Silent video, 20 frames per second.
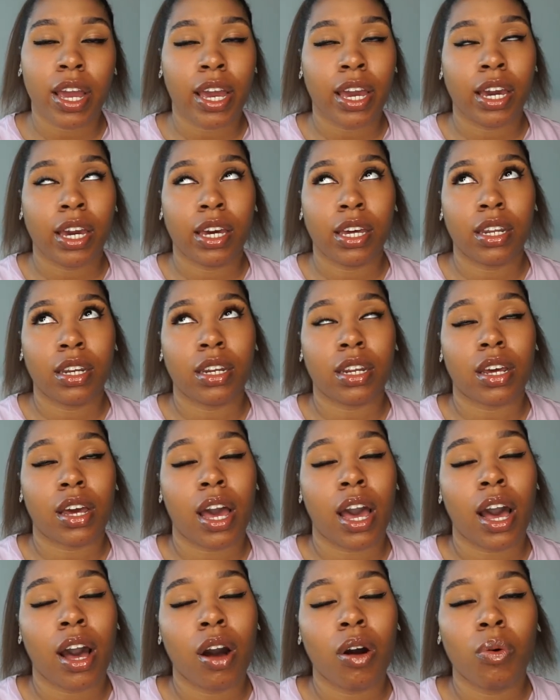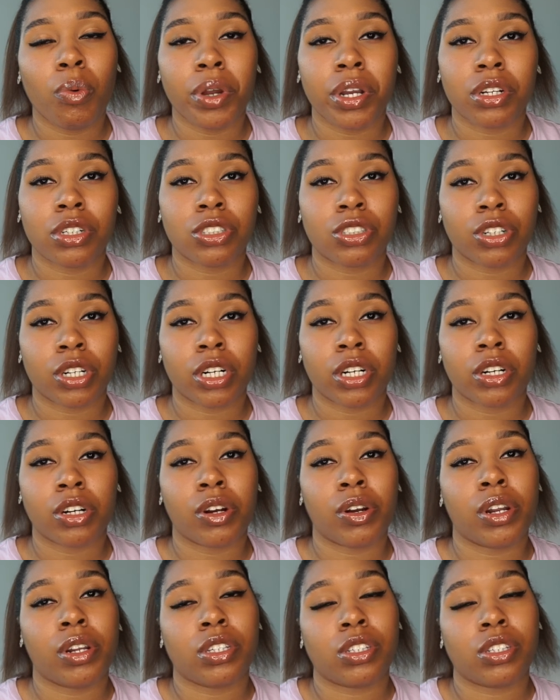and how we are triggered,